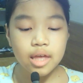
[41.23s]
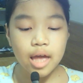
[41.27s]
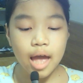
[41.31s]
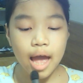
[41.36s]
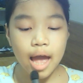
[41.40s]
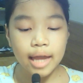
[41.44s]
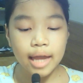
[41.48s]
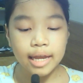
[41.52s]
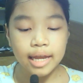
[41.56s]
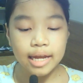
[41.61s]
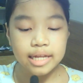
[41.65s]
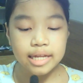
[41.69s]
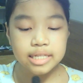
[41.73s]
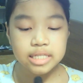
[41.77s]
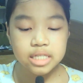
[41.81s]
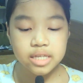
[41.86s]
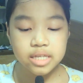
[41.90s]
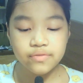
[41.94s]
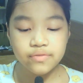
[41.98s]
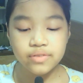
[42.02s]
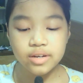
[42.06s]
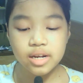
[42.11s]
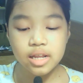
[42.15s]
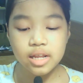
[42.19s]
I can
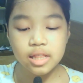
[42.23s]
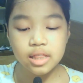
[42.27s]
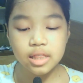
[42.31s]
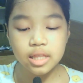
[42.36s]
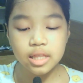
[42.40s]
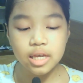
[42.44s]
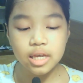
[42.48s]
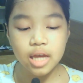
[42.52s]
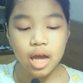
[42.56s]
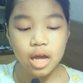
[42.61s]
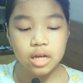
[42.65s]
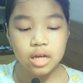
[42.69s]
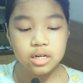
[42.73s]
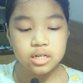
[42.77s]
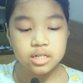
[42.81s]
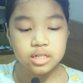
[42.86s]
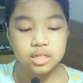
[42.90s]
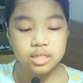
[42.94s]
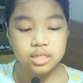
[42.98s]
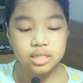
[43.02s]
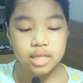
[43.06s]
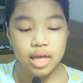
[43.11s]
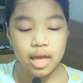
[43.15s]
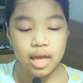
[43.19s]
definitely
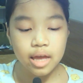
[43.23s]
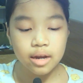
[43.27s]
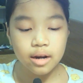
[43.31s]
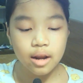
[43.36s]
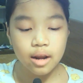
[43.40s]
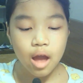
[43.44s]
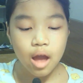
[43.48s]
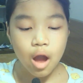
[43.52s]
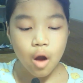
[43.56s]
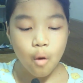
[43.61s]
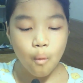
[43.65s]
understand